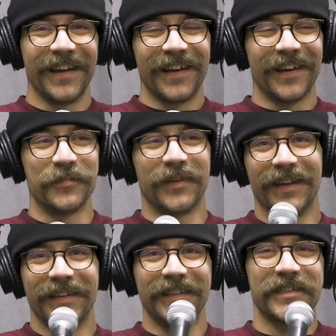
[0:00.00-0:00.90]
I'm
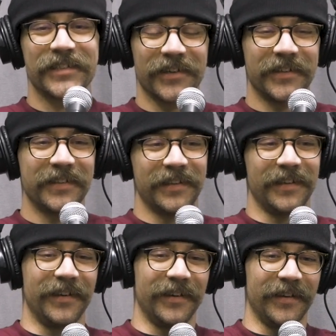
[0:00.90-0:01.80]
Dan Kneeshaw.
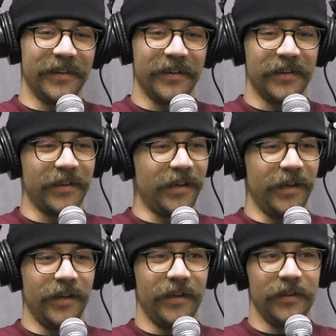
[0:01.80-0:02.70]

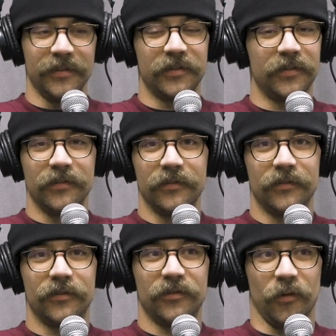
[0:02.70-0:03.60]
I
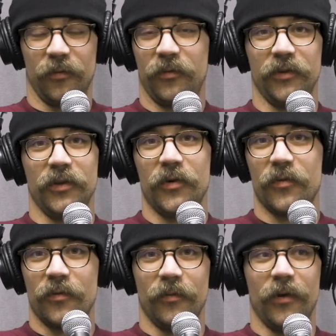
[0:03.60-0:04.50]
don't really
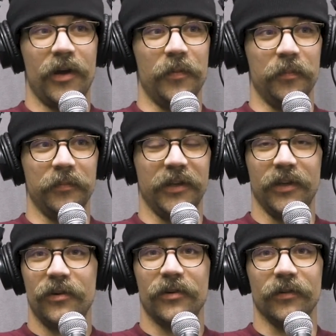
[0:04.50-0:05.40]
know why I'm
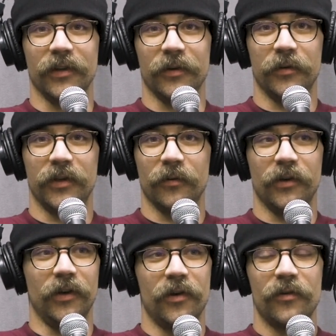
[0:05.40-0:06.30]
here. Like, what do you want
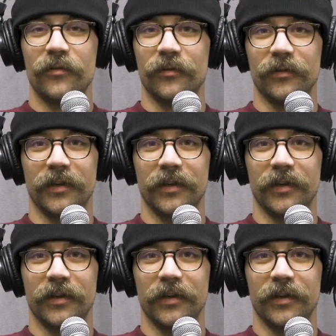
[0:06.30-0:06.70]
to know?